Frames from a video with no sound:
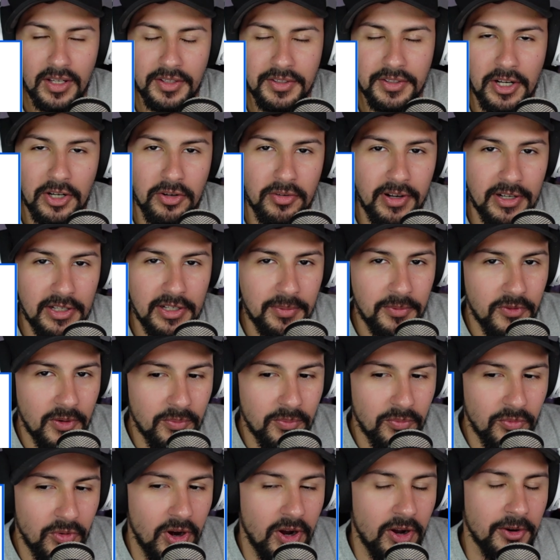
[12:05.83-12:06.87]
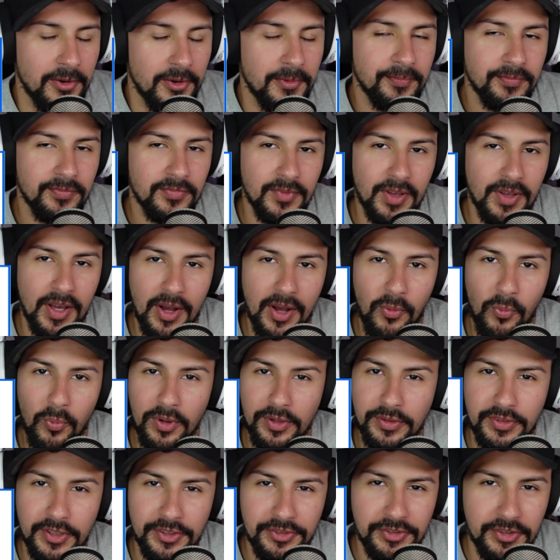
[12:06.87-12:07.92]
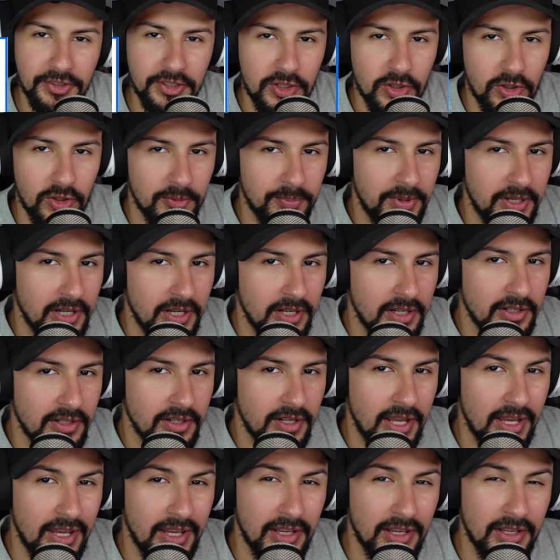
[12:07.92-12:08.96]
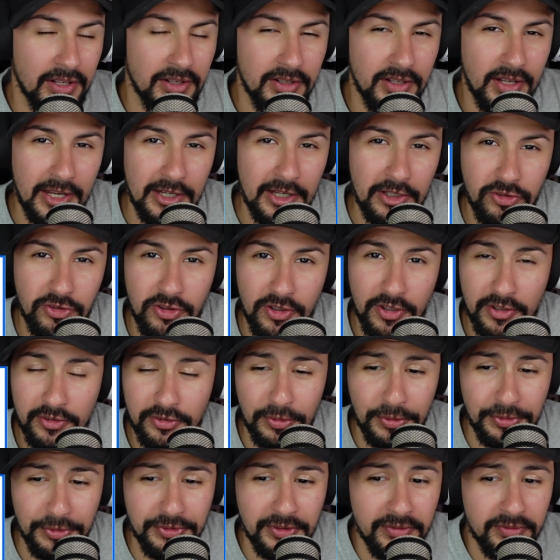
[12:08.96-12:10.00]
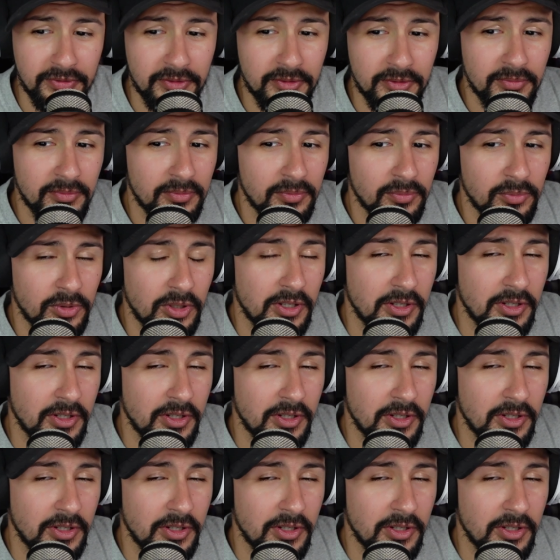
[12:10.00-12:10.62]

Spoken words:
Now, correct me if I'm wrong. Was this a European and Asia exclusive? You could